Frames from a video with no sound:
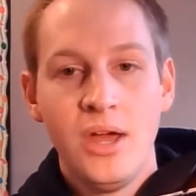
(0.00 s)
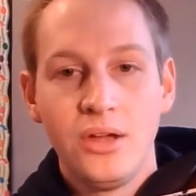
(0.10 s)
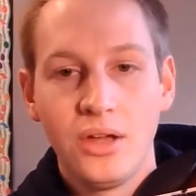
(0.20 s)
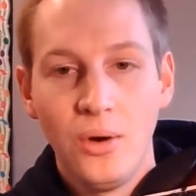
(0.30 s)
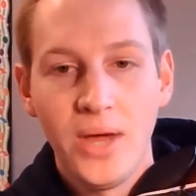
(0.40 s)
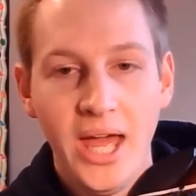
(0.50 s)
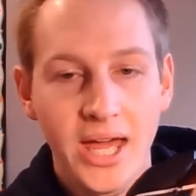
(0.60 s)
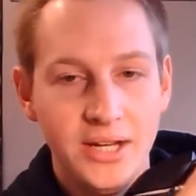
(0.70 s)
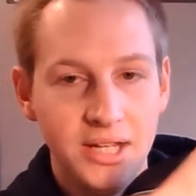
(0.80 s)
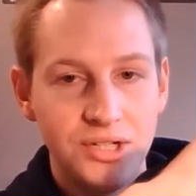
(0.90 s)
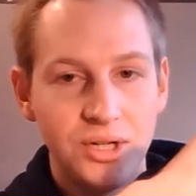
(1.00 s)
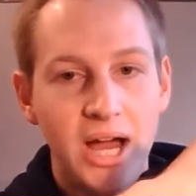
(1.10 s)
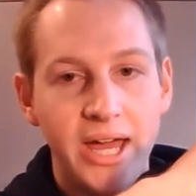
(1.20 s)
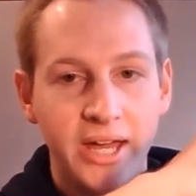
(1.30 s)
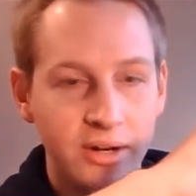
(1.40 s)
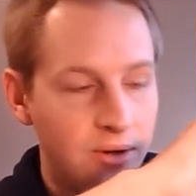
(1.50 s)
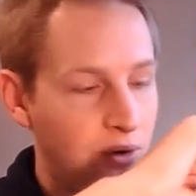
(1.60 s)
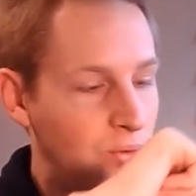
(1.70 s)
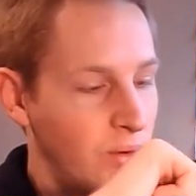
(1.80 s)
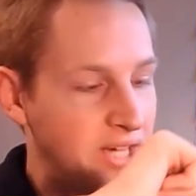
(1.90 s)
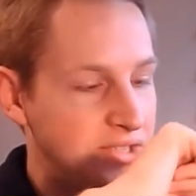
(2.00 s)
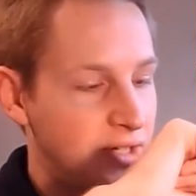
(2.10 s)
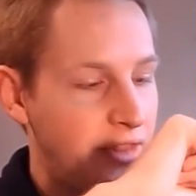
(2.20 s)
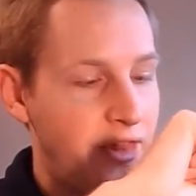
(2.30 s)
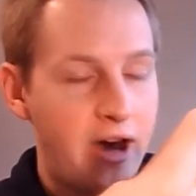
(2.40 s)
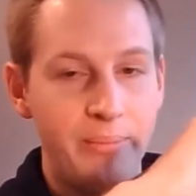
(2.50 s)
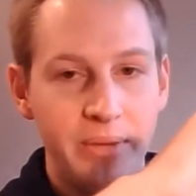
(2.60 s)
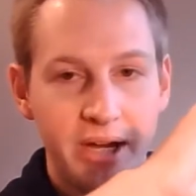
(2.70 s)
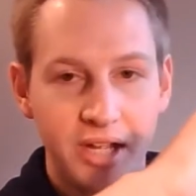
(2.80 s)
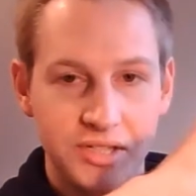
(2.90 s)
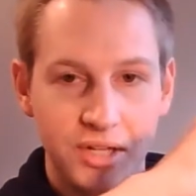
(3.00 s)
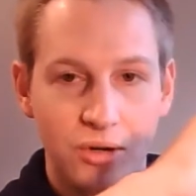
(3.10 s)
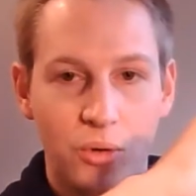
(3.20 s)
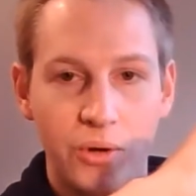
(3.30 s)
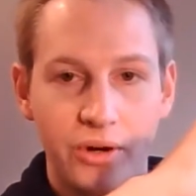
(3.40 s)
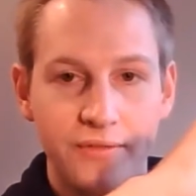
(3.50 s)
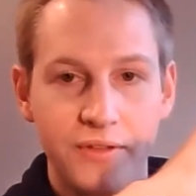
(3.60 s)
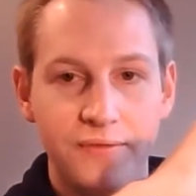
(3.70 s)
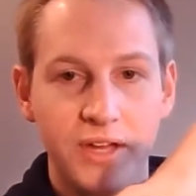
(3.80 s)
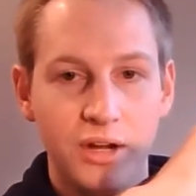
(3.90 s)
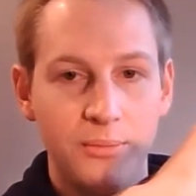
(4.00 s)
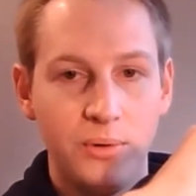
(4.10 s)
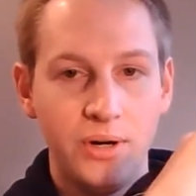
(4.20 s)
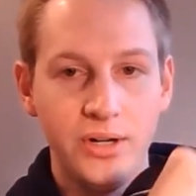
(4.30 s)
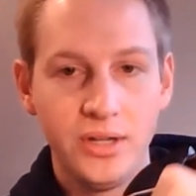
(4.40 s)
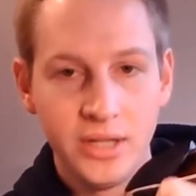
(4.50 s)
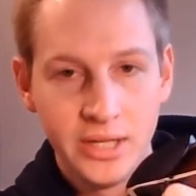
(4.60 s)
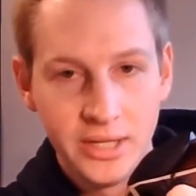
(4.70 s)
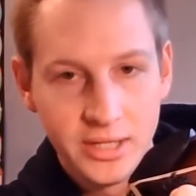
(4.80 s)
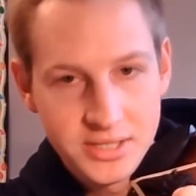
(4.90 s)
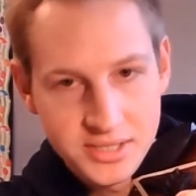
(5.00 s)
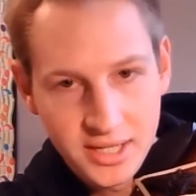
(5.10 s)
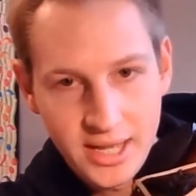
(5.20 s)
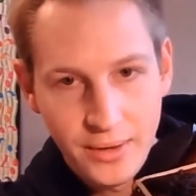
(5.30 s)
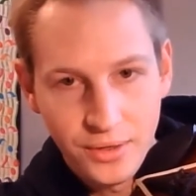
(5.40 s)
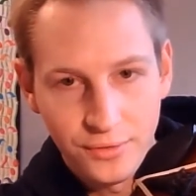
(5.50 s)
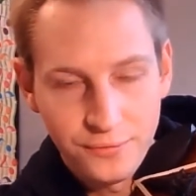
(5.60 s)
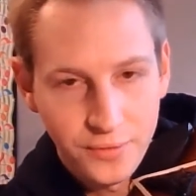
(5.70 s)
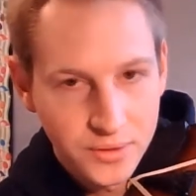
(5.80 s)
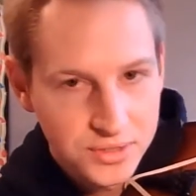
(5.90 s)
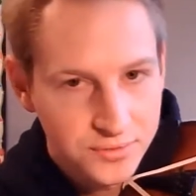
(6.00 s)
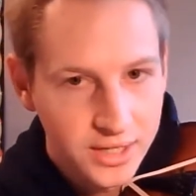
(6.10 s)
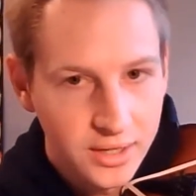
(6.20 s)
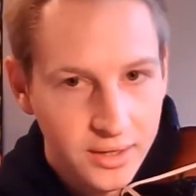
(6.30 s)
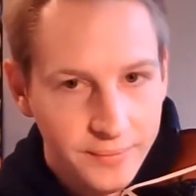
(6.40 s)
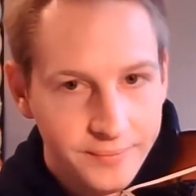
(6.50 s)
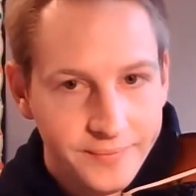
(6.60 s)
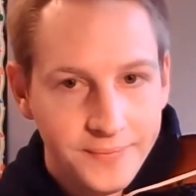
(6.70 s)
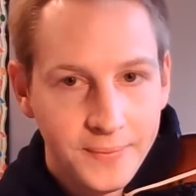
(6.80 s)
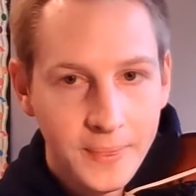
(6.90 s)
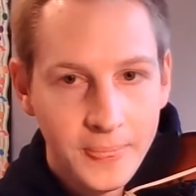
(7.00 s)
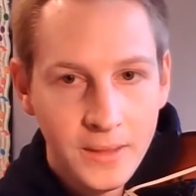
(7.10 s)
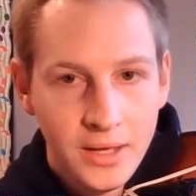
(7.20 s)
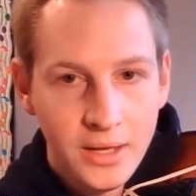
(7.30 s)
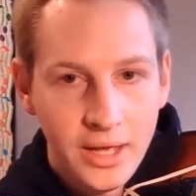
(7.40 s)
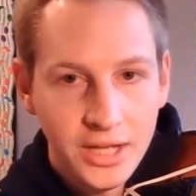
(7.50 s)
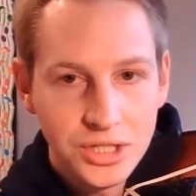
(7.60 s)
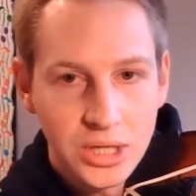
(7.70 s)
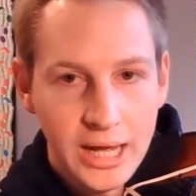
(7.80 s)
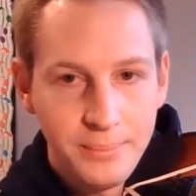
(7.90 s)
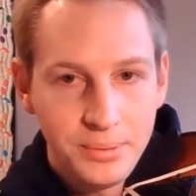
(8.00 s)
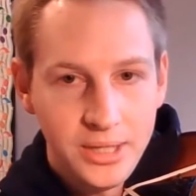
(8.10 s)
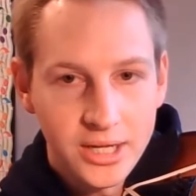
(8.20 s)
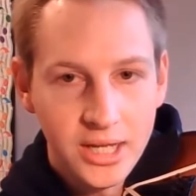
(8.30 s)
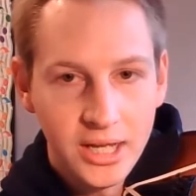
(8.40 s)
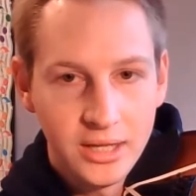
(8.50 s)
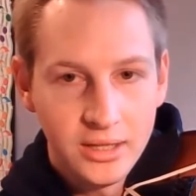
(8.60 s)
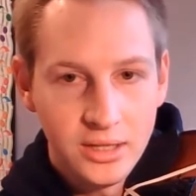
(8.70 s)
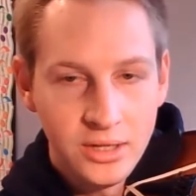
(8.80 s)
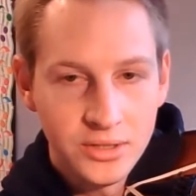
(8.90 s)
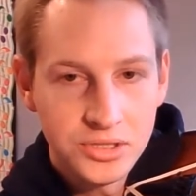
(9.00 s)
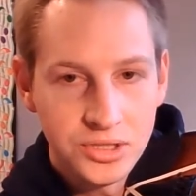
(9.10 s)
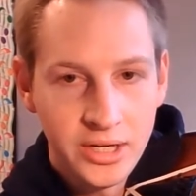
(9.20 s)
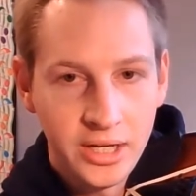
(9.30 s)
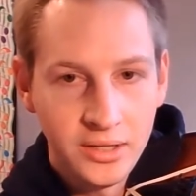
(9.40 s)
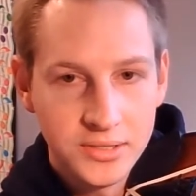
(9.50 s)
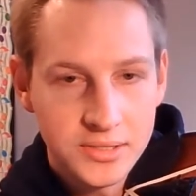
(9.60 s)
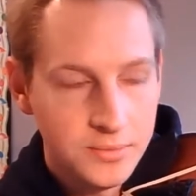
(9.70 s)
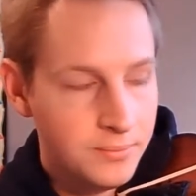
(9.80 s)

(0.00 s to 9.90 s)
Go ahead and try it. Rest your thumb against the corner of the fingerboard, stick out your first finger, and try plucking your strings.